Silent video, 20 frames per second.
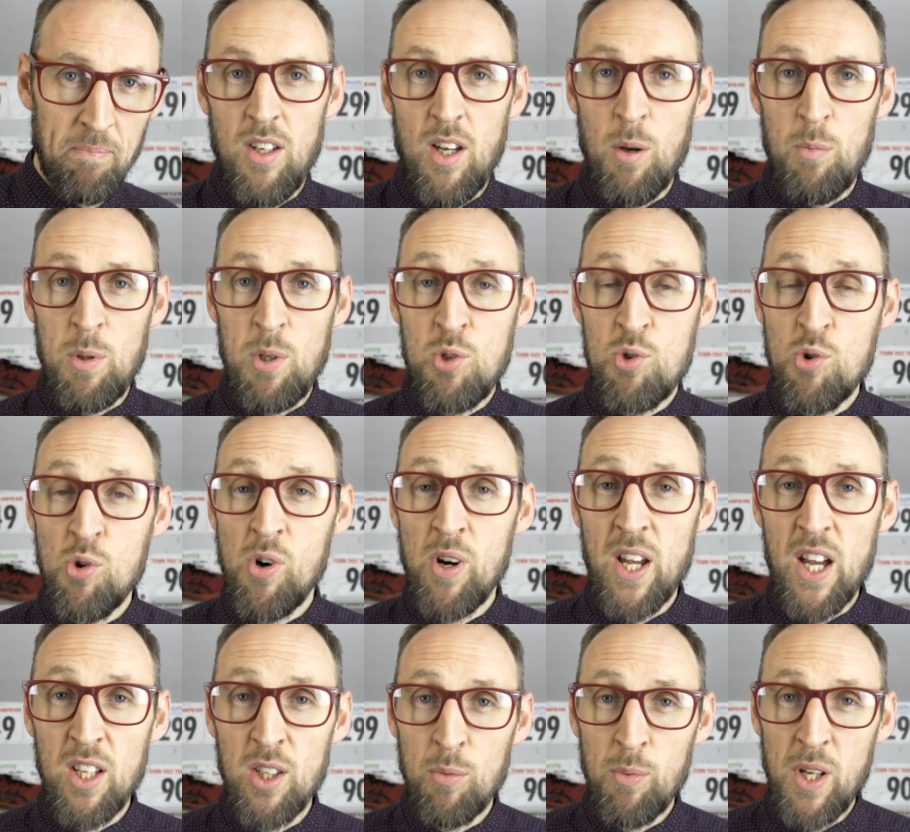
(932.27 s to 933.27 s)
I'll be
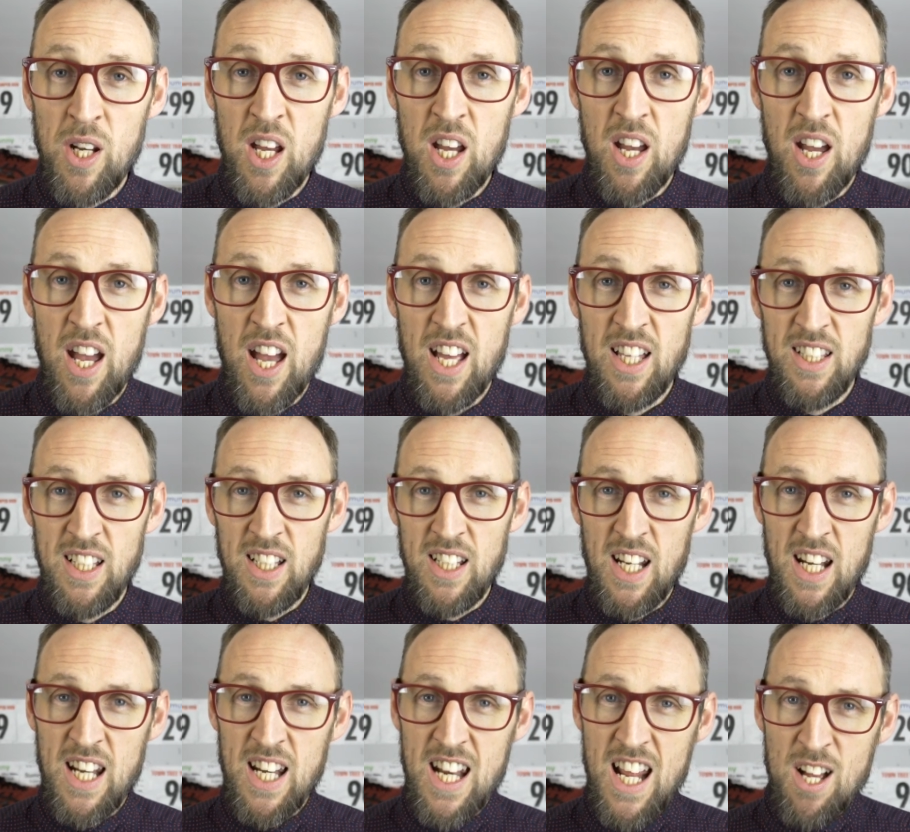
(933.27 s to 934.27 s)
drawing out the winner and
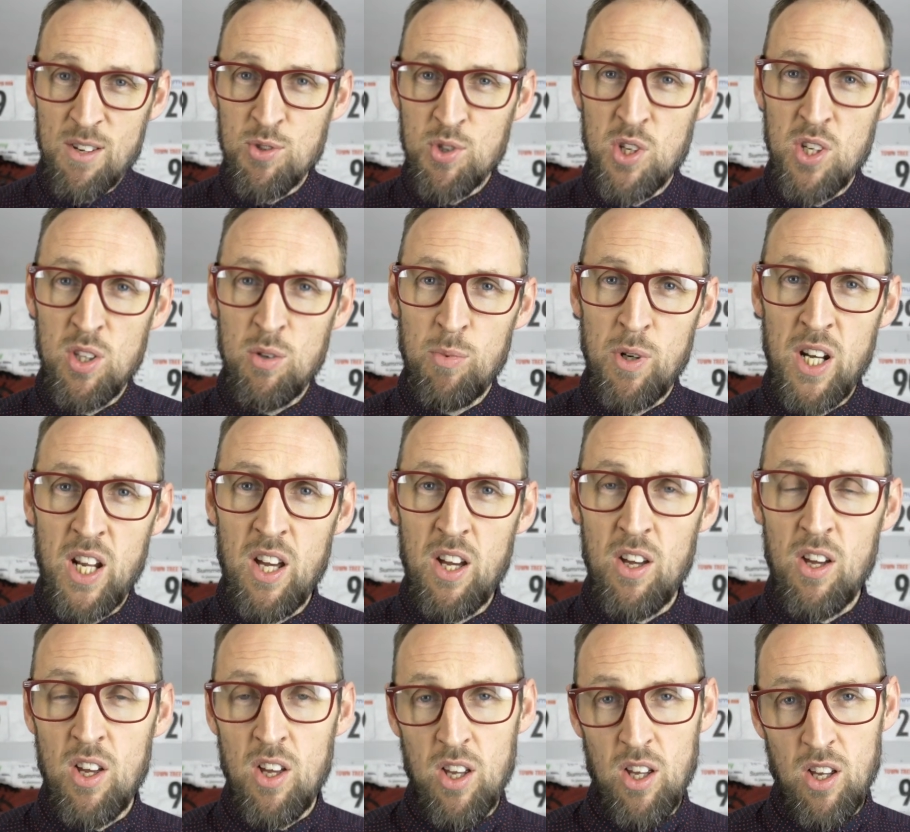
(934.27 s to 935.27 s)
then announcing the
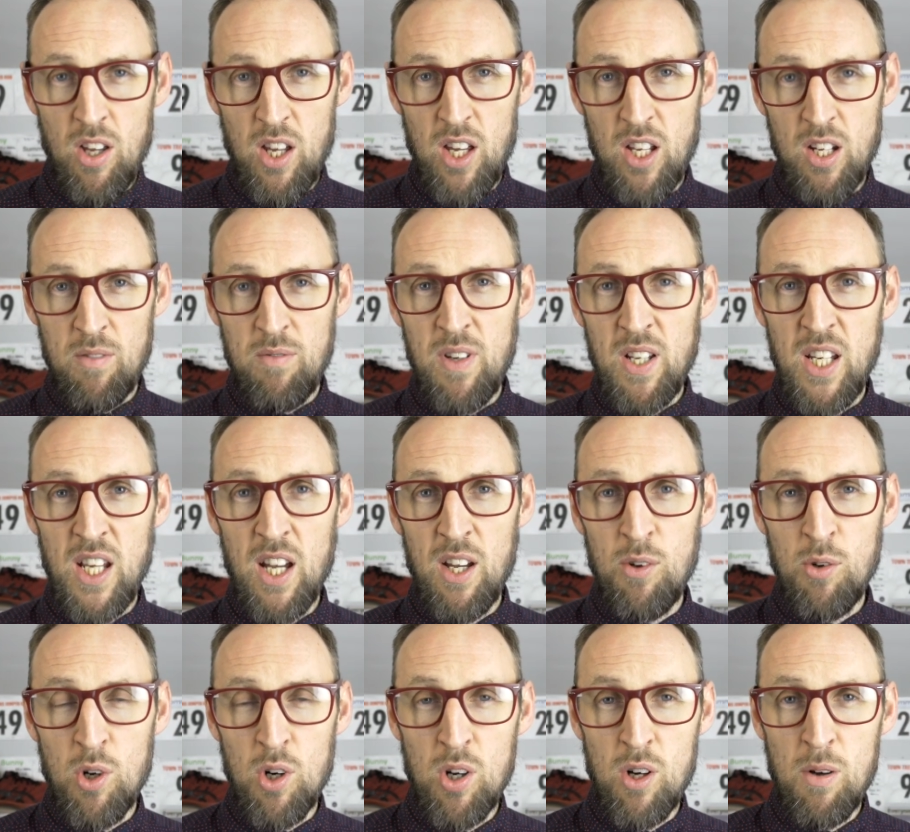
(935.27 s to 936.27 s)
winner in a
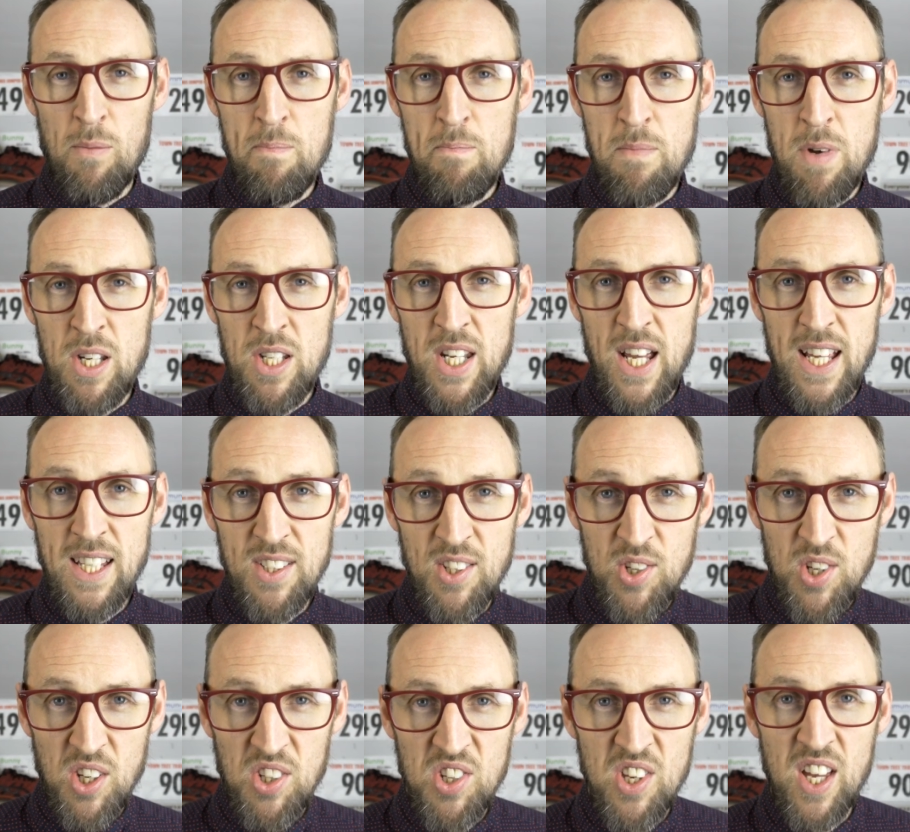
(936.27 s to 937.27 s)
video on Monday the
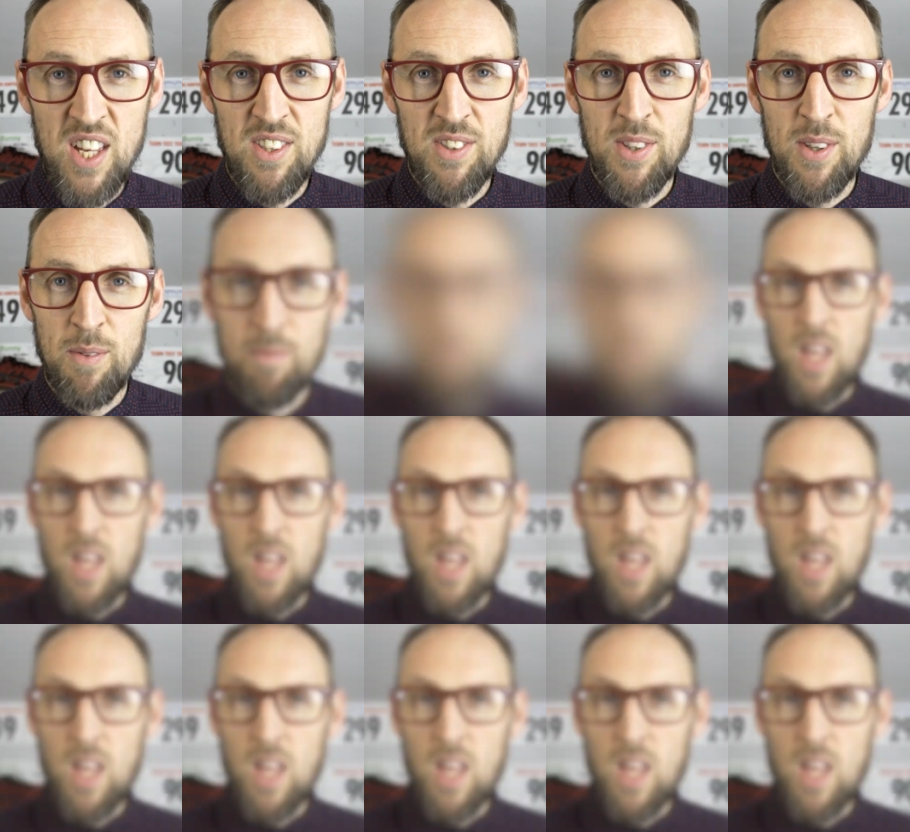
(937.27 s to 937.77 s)
16th.